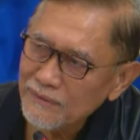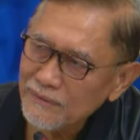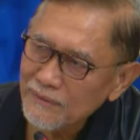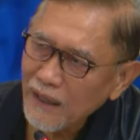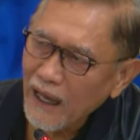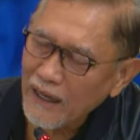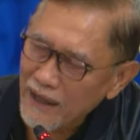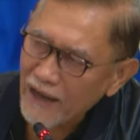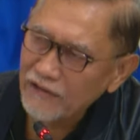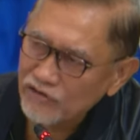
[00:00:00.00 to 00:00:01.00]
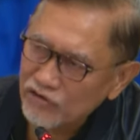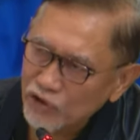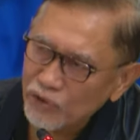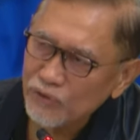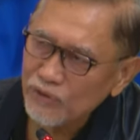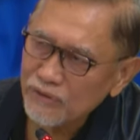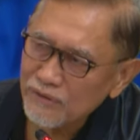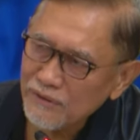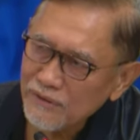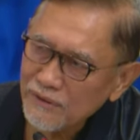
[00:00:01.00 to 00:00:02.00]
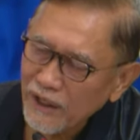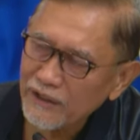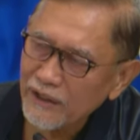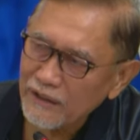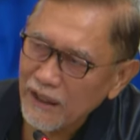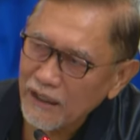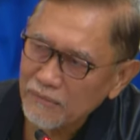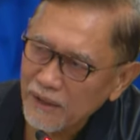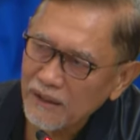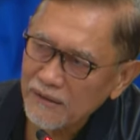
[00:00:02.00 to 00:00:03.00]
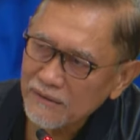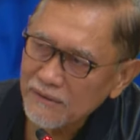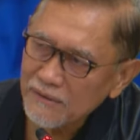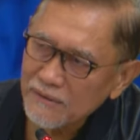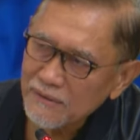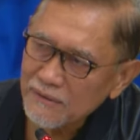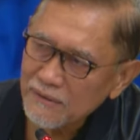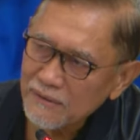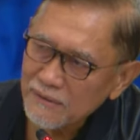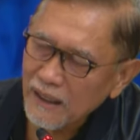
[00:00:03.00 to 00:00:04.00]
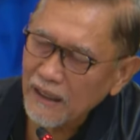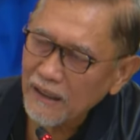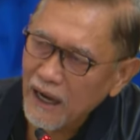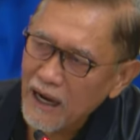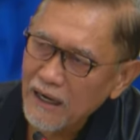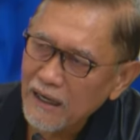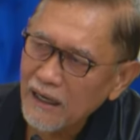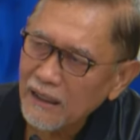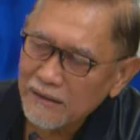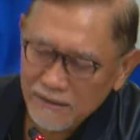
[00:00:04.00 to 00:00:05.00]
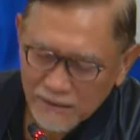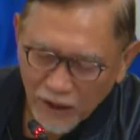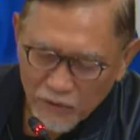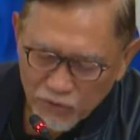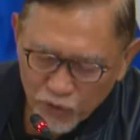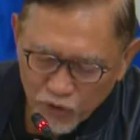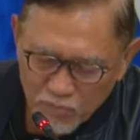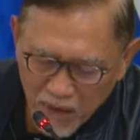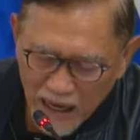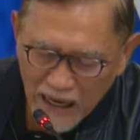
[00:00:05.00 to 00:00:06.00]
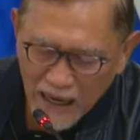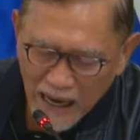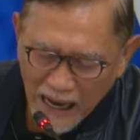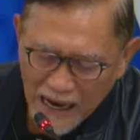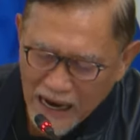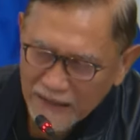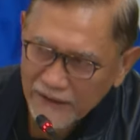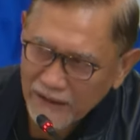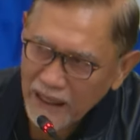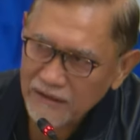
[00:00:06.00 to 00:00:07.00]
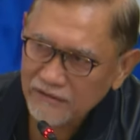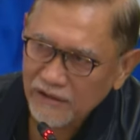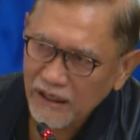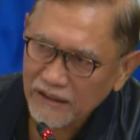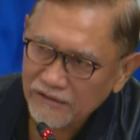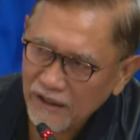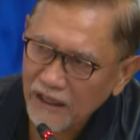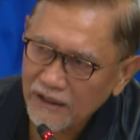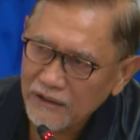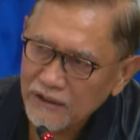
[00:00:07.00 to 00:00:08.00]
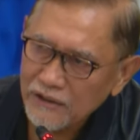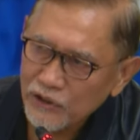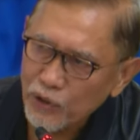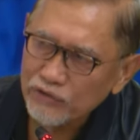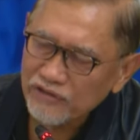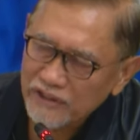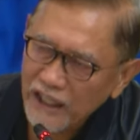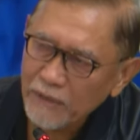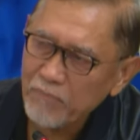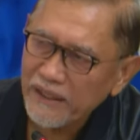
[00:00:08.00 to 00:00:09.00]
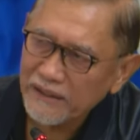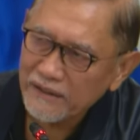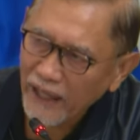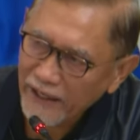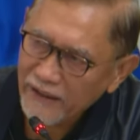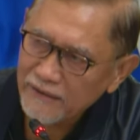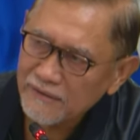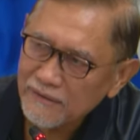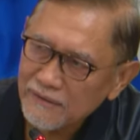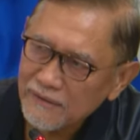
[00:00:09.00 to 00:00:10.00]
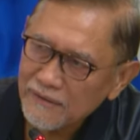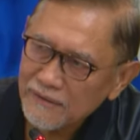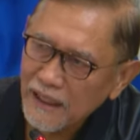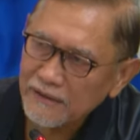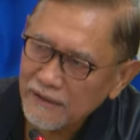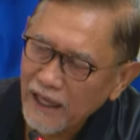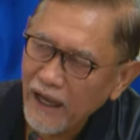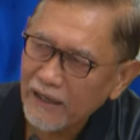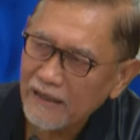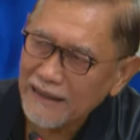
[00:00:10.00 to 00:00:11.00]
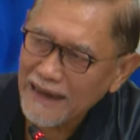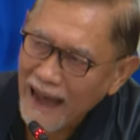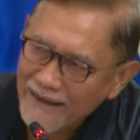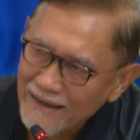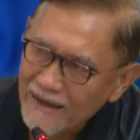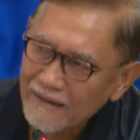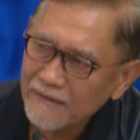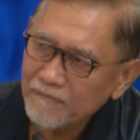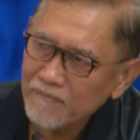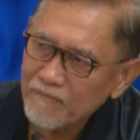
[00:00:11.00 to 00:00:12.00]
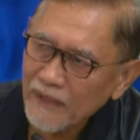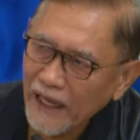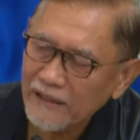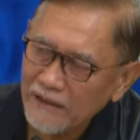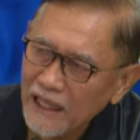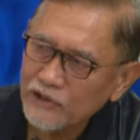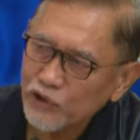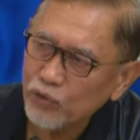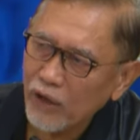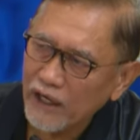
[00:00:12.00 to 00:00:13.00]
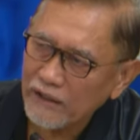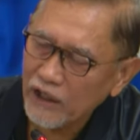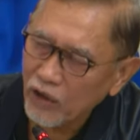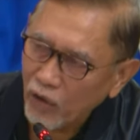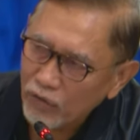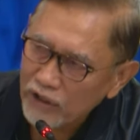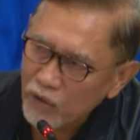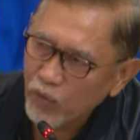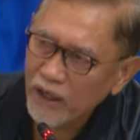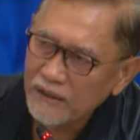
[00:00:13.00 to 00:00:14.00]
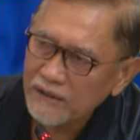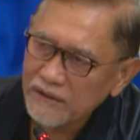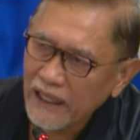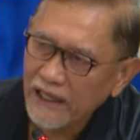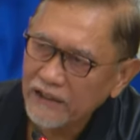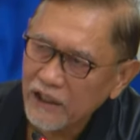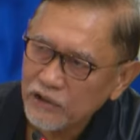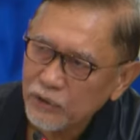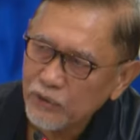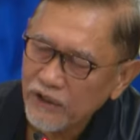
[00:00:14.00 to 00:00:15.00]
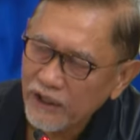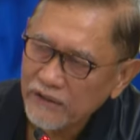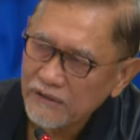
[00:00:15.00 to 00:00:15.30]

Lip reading: Against you, Colonel Garma, nagkakatagtugma ang kanilang salaysay. You still maintain that they are lying and that you are the only one telling the truth here,